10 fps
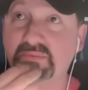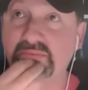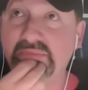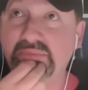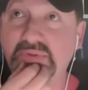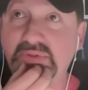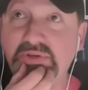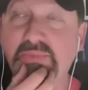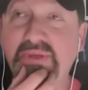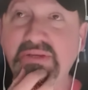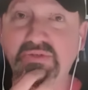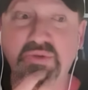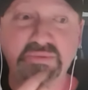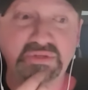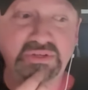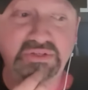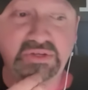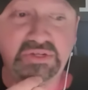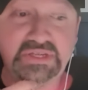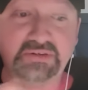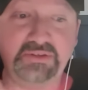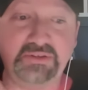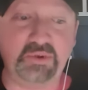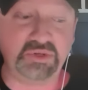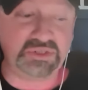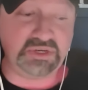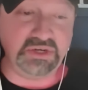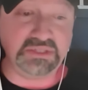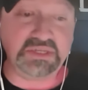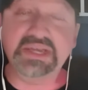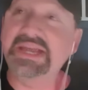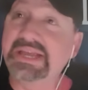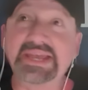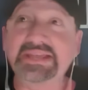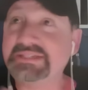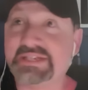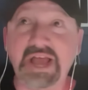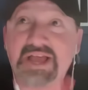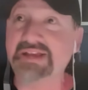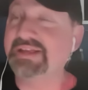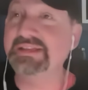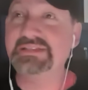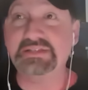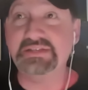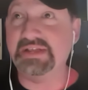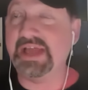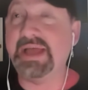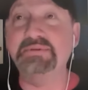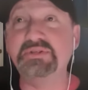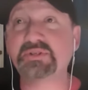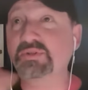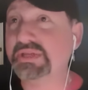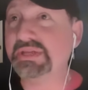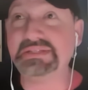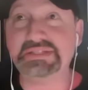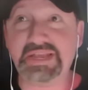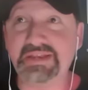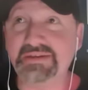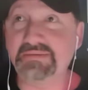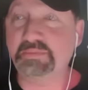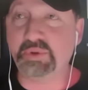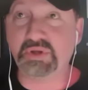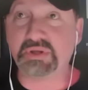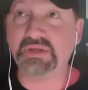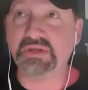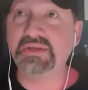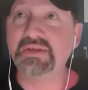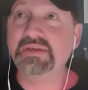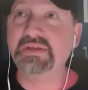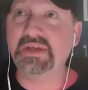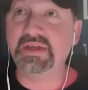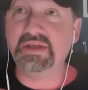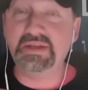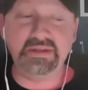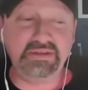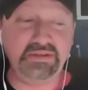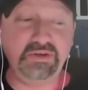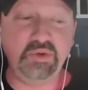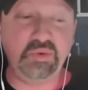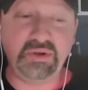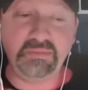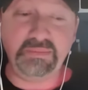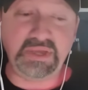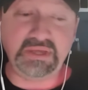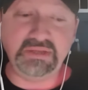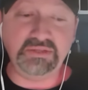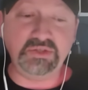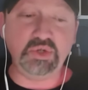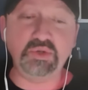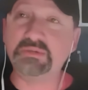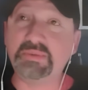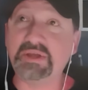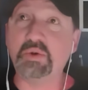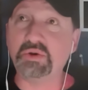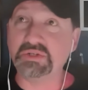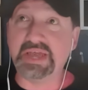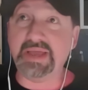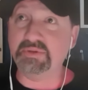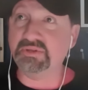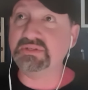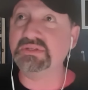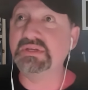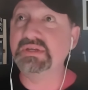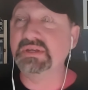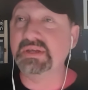from, you know, my description, it's going to sound a little more serious. It's not. It's an absolutely insane book, you know, where I'm making jokes about horse apples.